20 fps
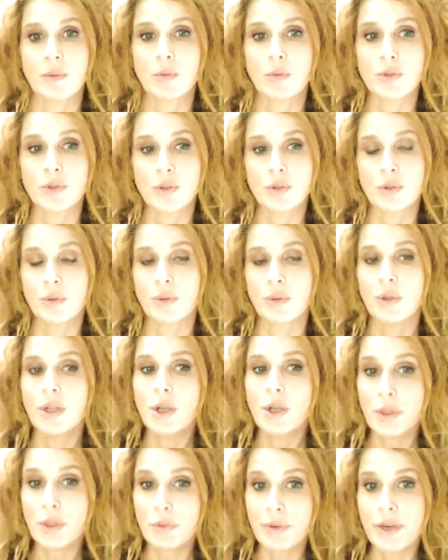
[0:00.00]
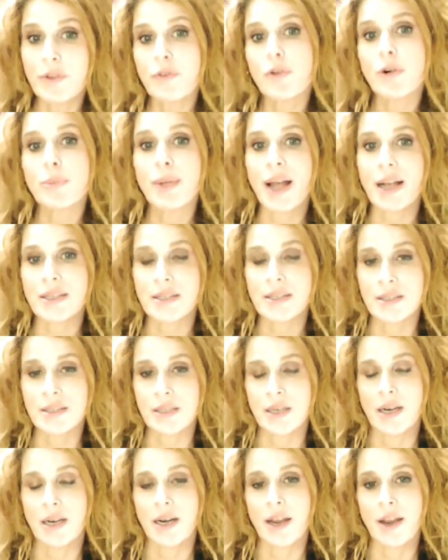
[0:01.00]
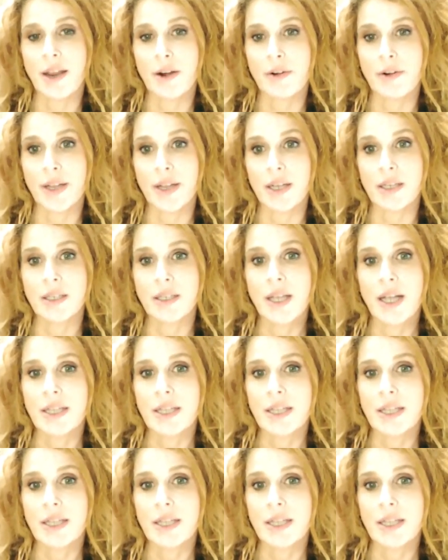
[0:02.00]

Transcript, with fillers: We'll do three to four passes in an area